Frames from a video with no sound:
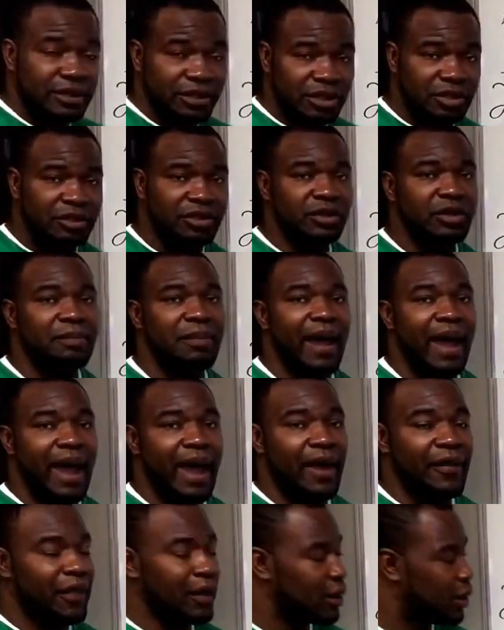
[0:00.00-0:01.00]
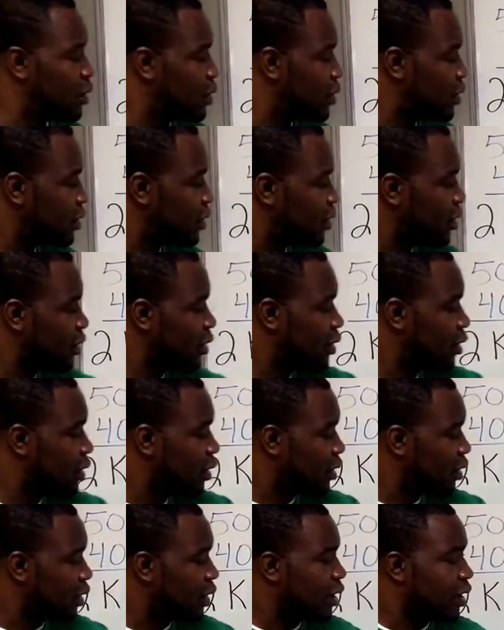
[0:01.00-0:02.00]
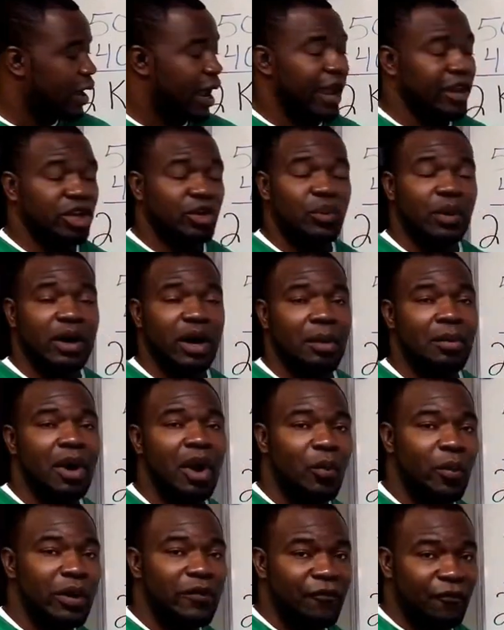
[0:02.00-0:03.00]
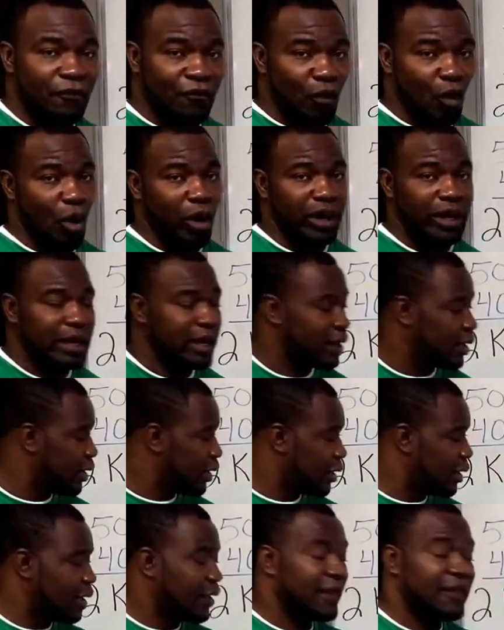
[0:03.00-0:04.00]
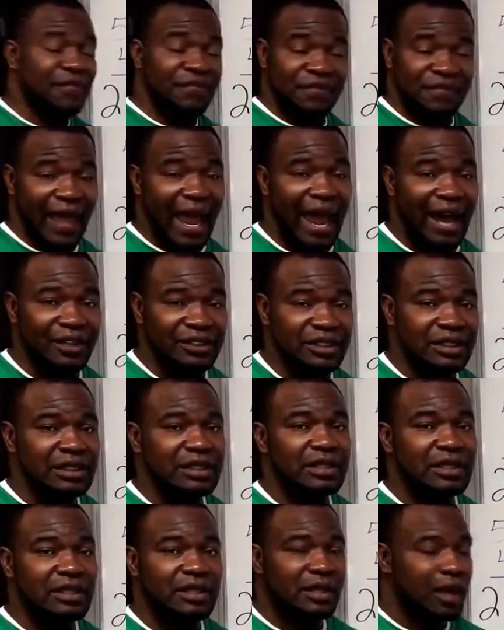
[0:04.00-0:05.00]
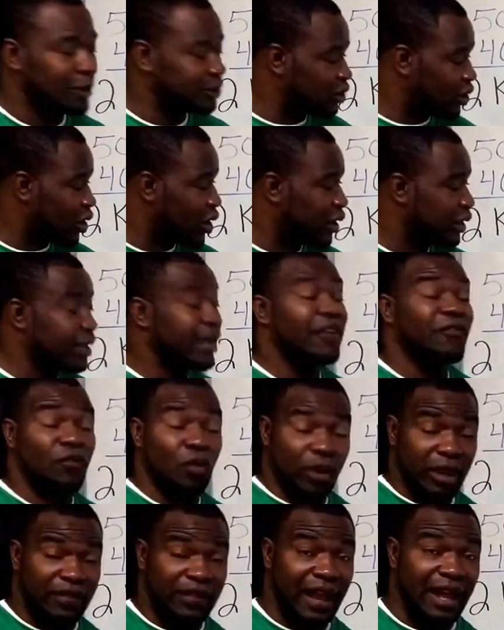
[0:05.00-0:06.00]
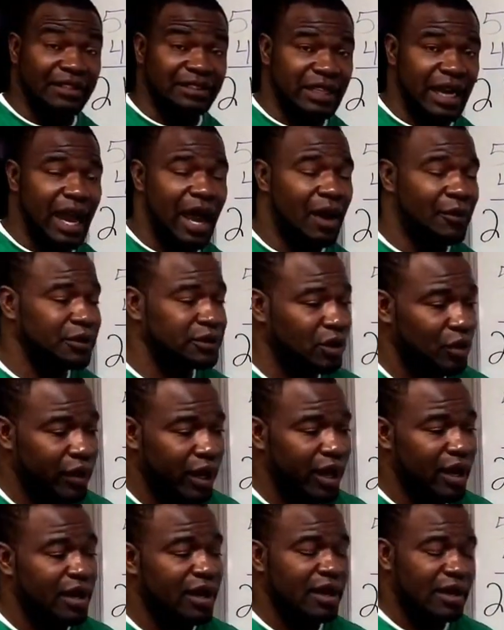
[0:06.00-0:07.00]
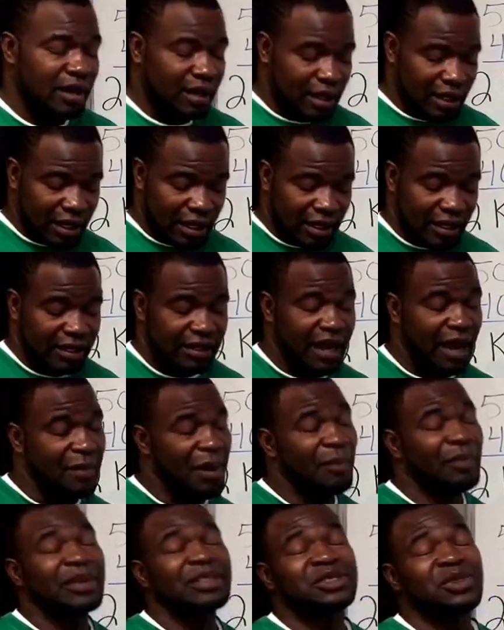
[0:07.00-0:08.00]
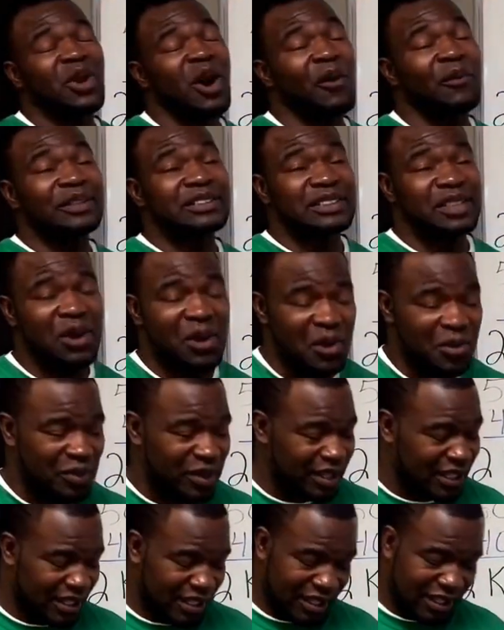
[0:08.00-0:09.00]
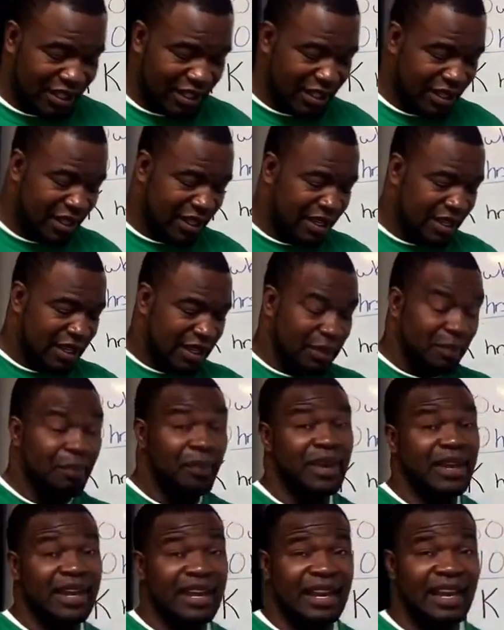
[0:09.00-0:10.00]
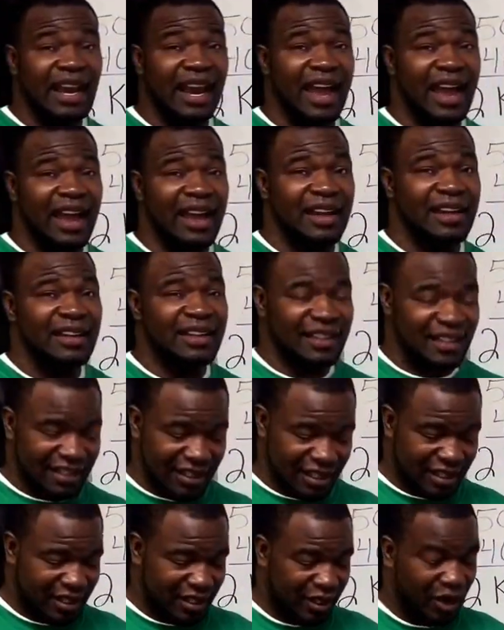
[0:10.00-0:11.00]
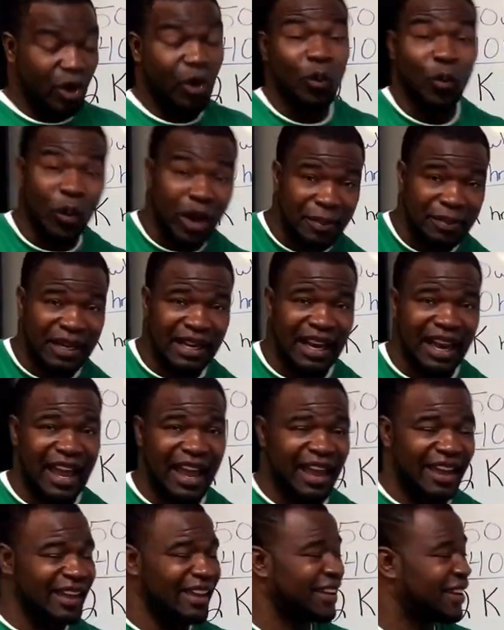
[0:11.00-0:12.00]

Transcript: you do the math and you will come up with 40,000 I'm sorry, yeah, 40,000 hours, okay? Now, my mentor always told me, men lie, women lie,